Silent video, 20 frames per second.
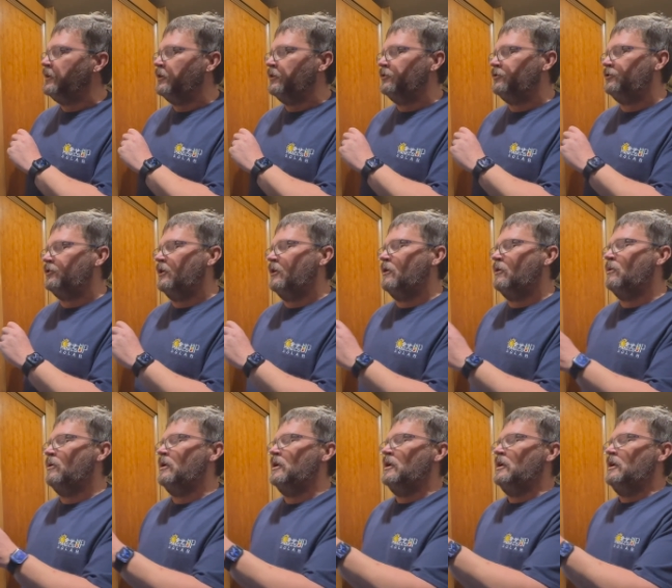
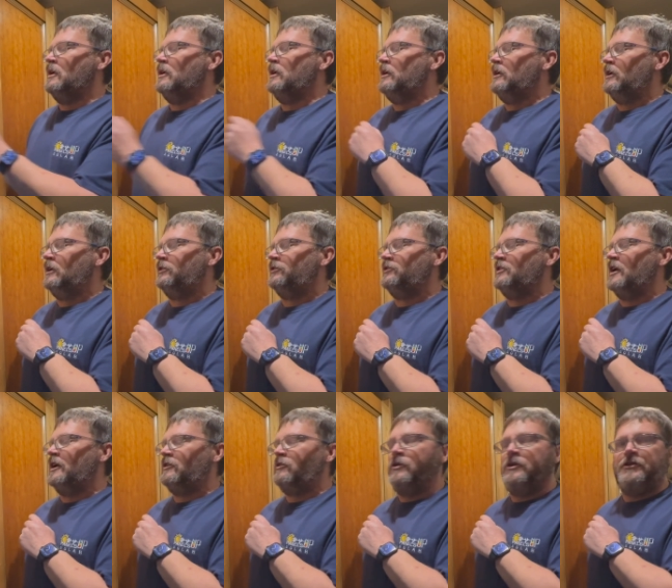So it's
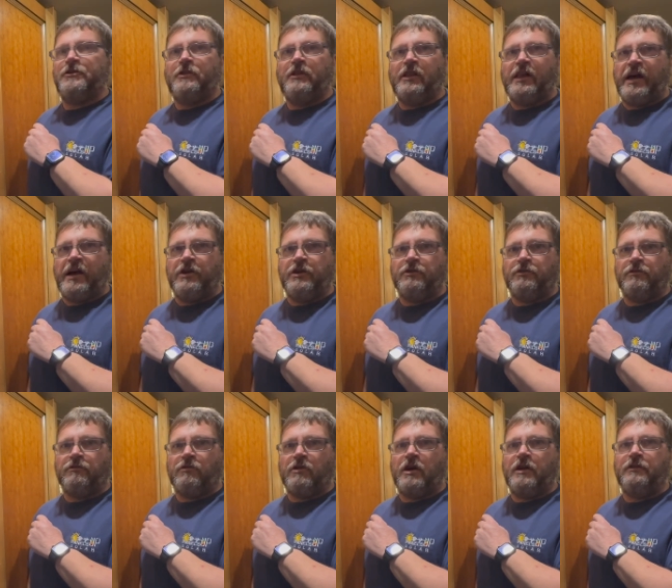not going to allow you to
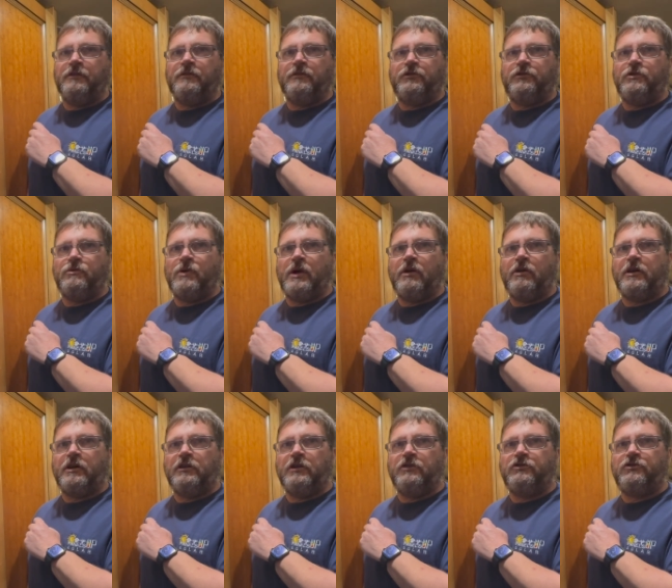run two air
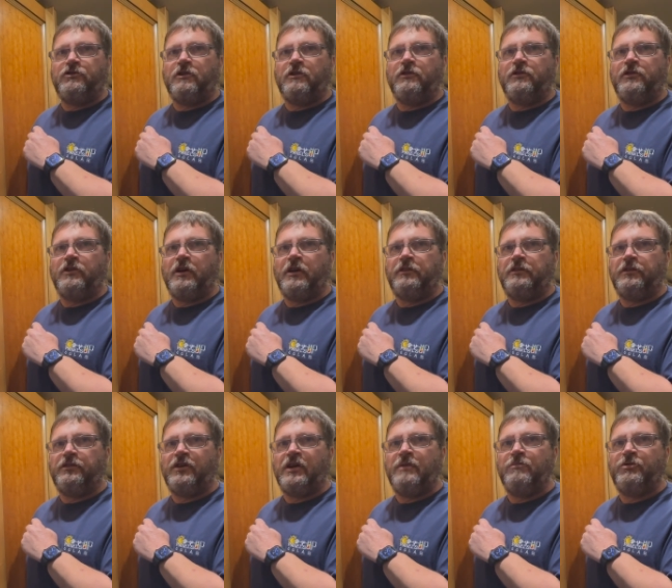conditioners at the
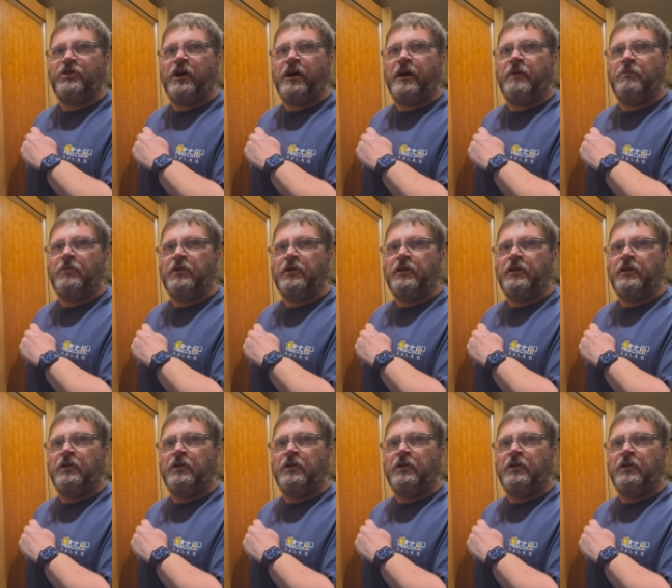same time.